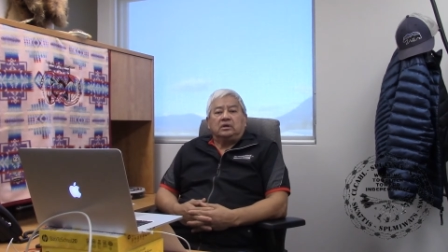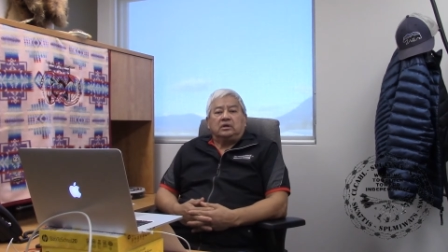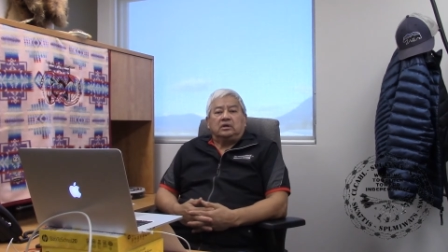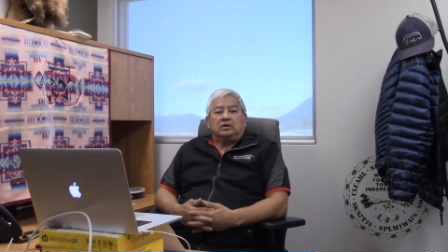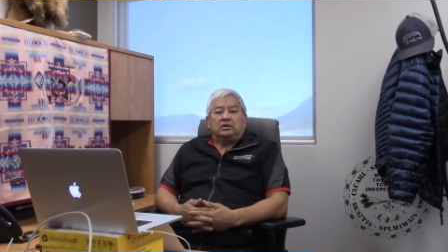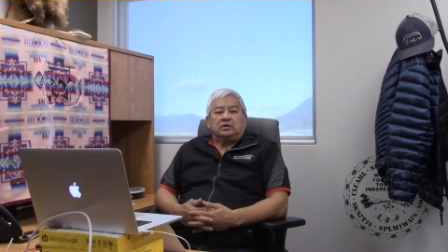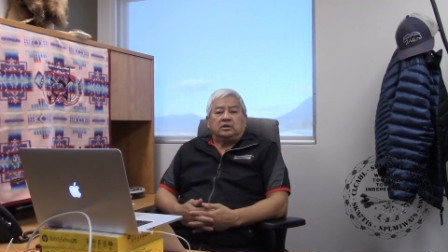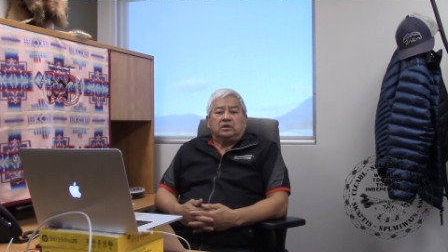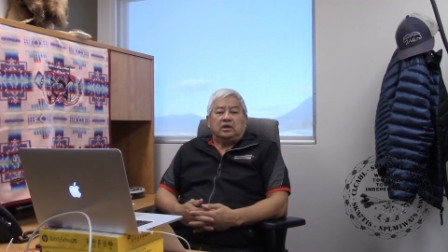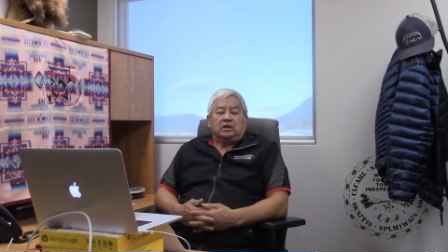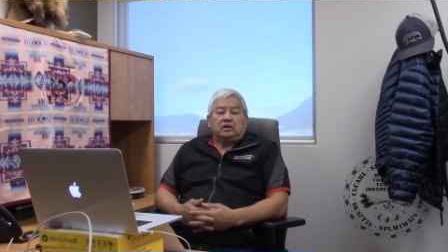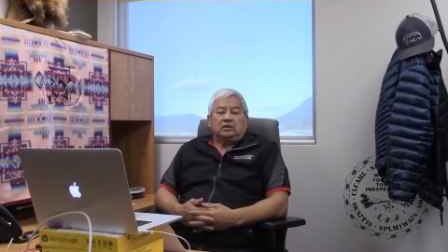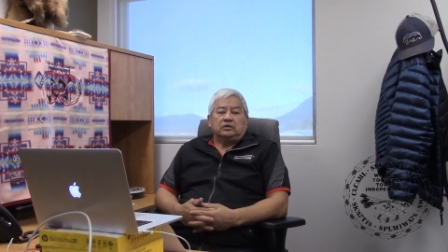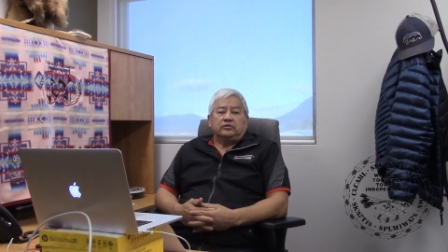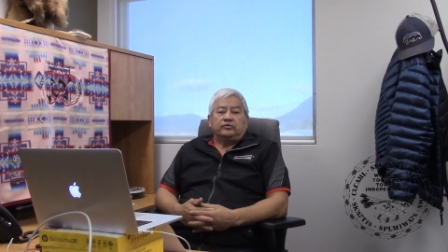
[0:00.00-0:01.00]
I think you got to
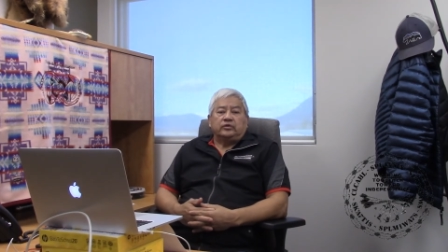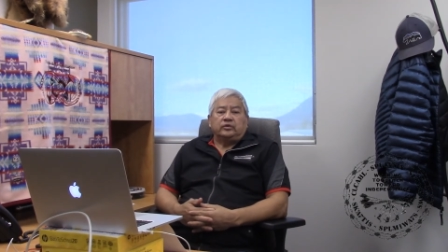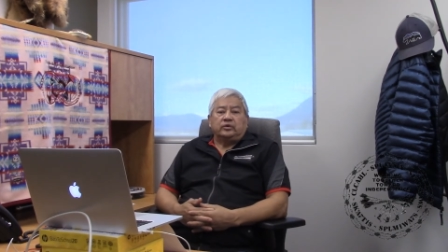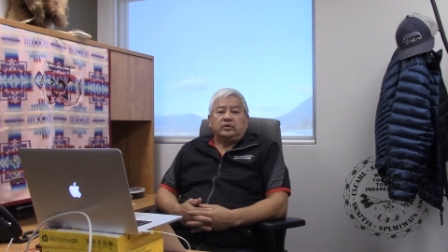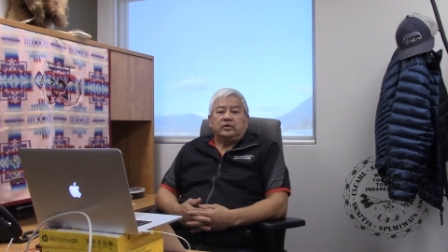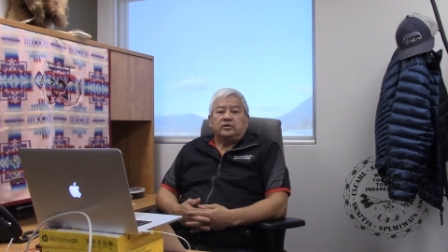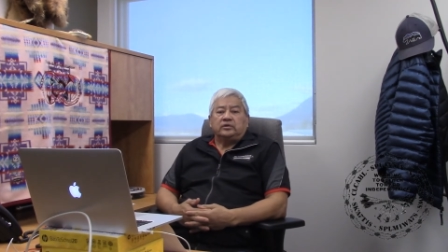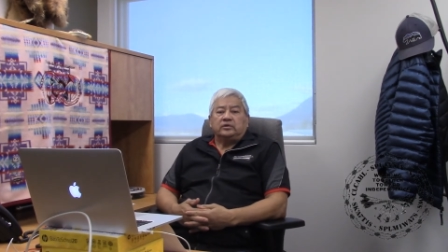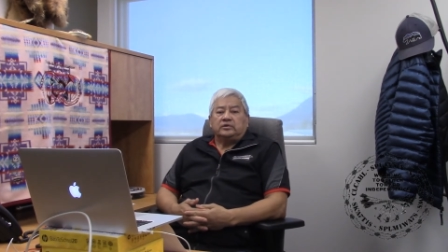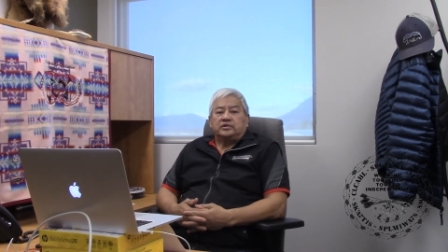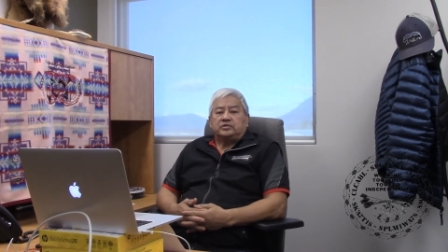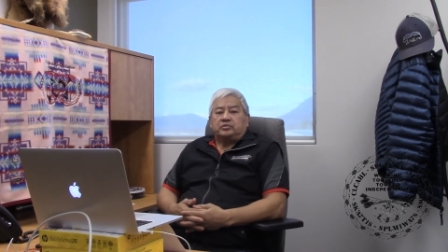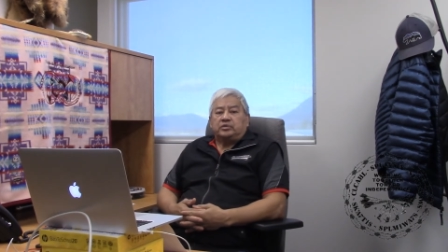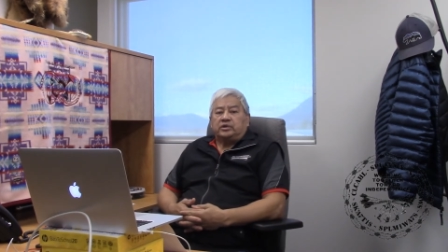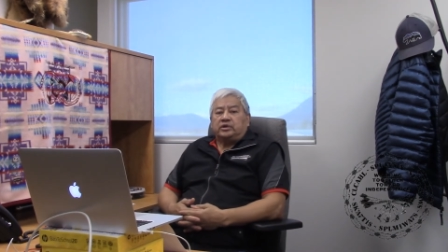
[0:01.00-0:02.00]
look forward to the
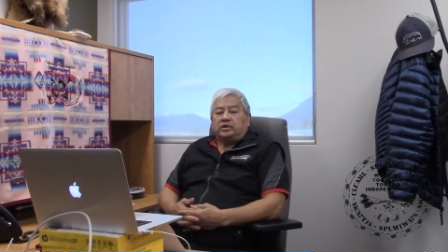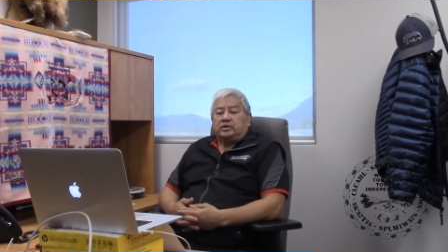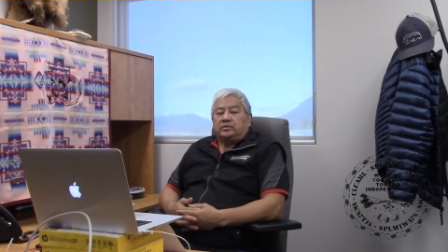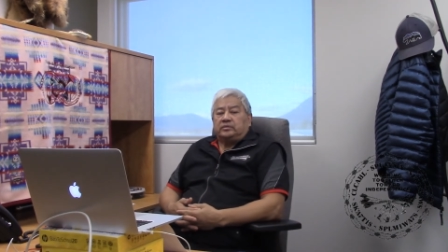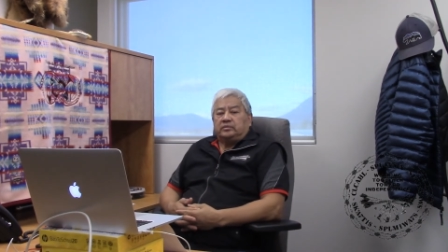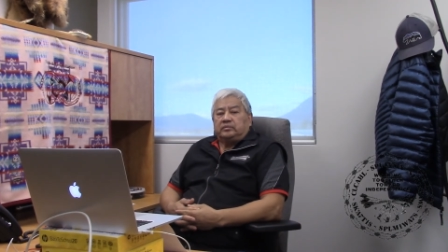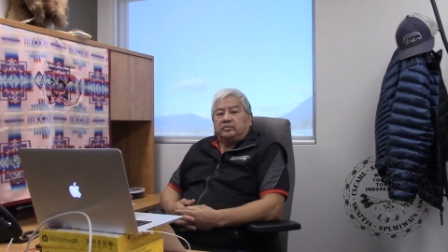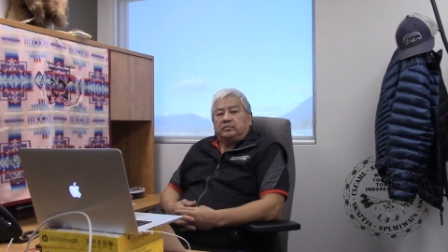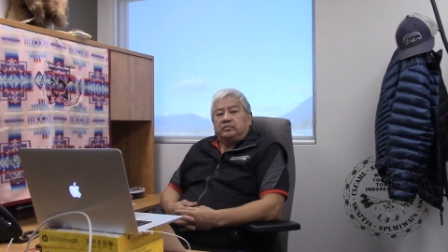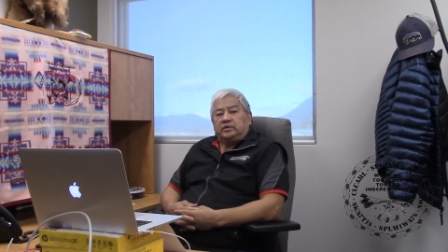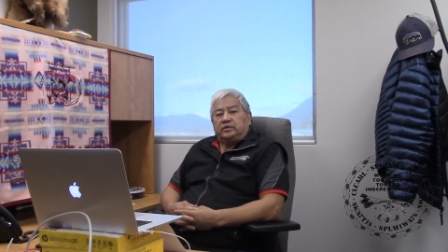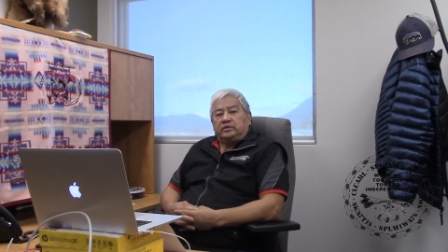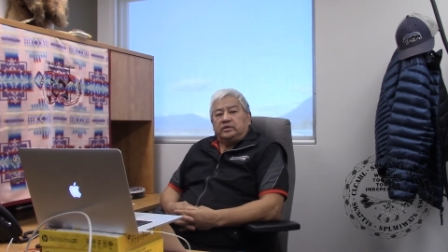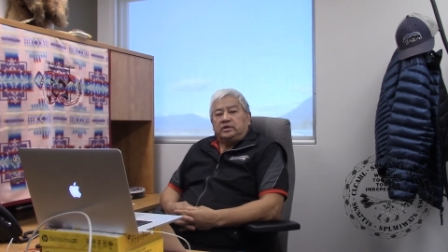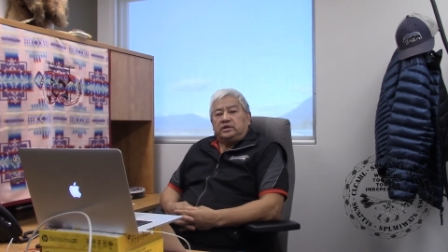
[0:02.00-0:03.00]
spring and you
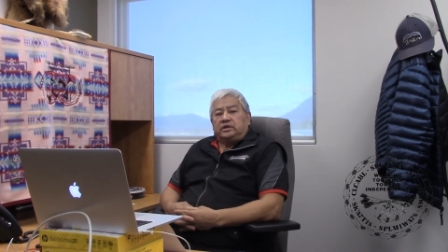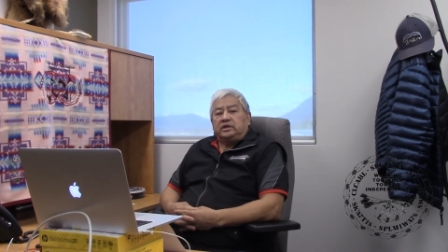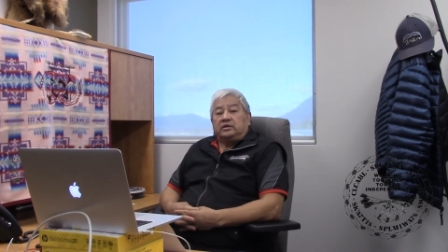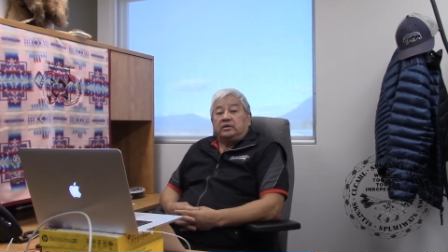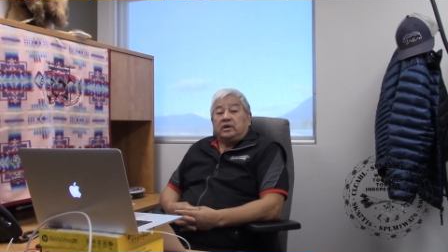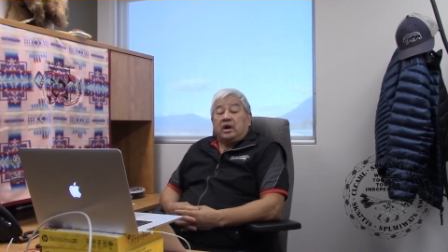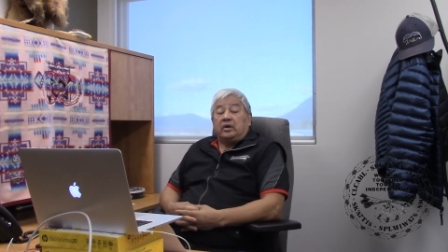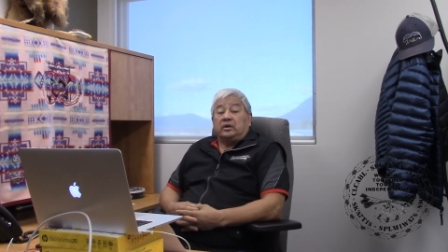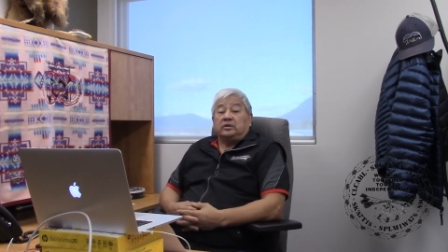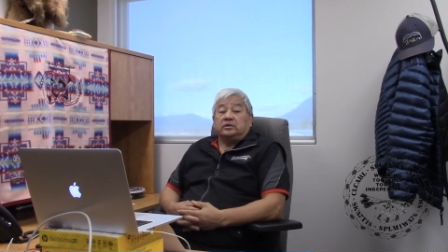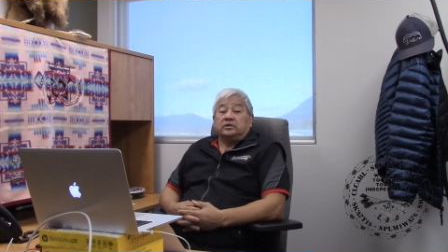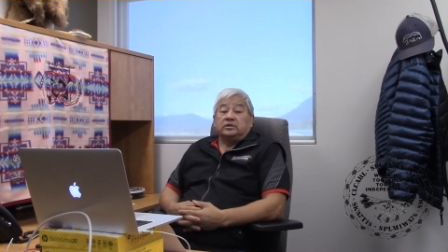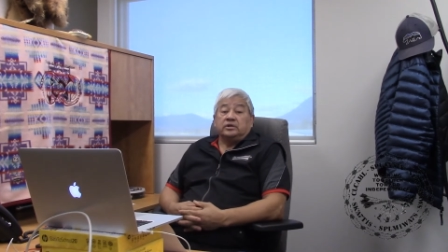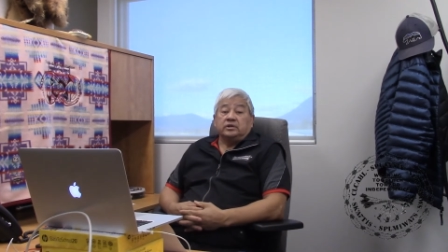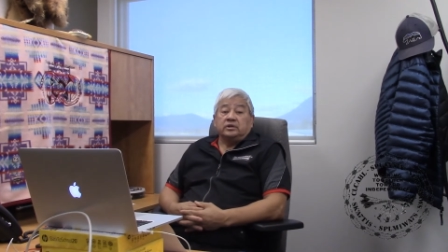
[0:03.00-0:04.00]
know digging around in the
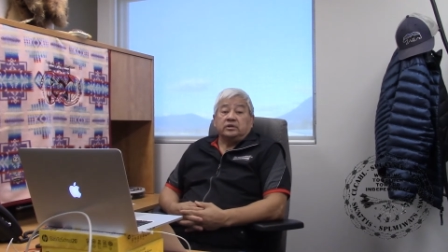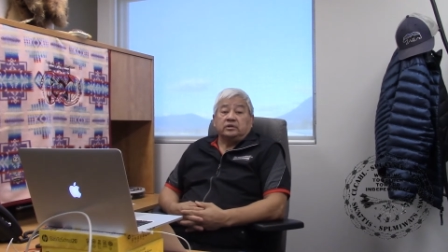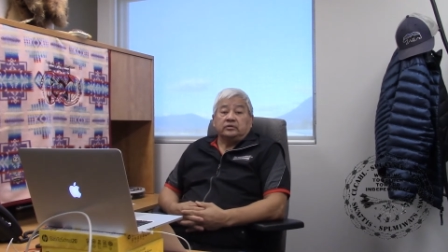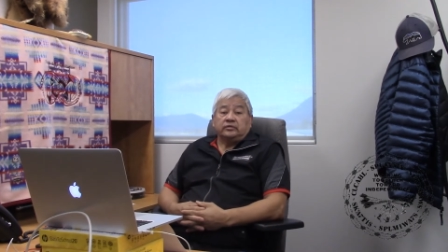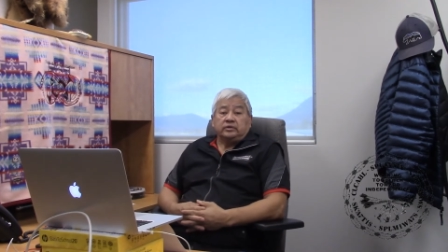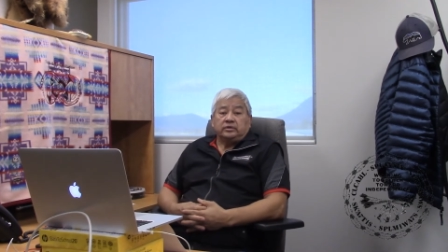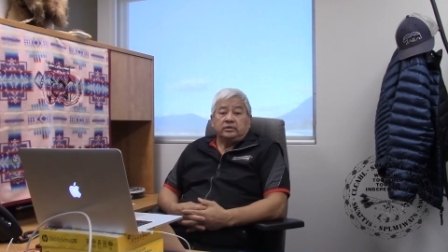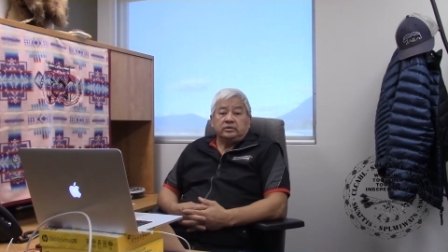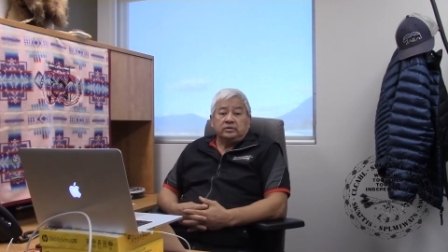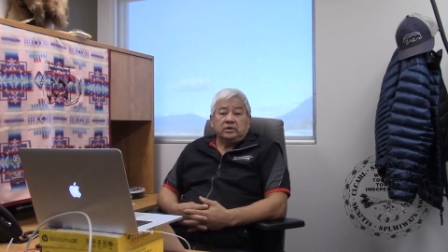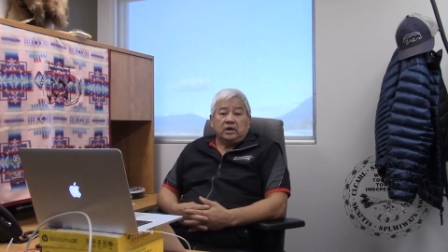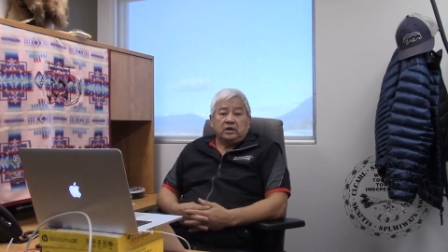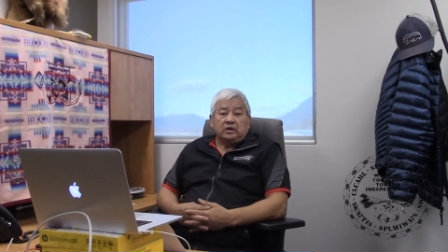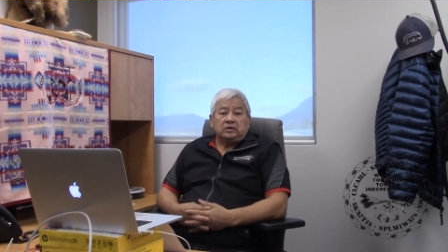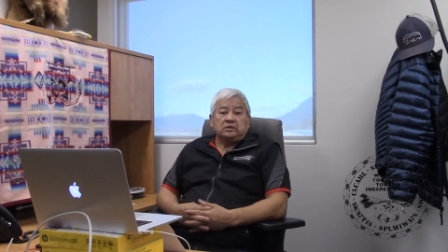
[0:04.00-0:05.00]
dirt if you do
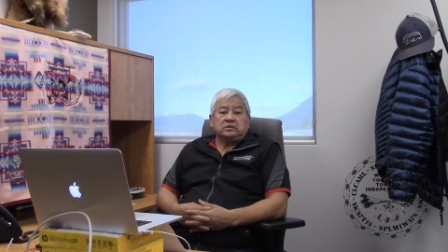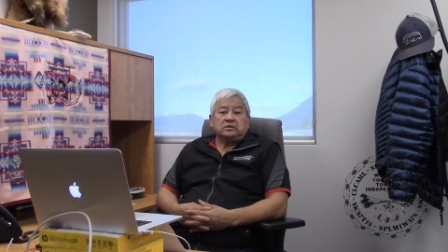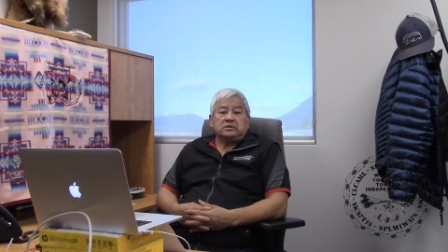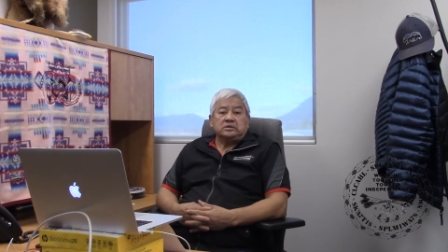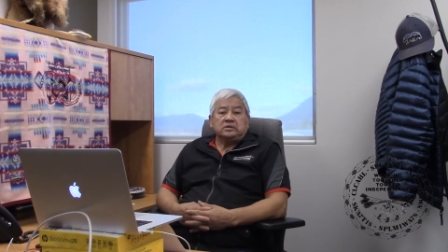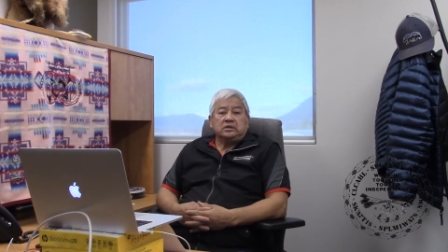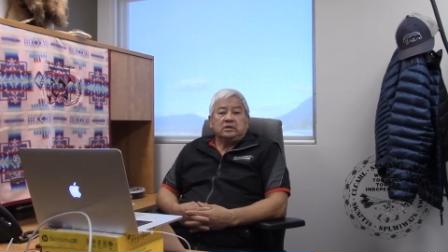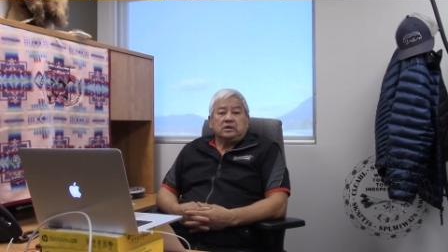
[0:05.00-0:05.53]
gardens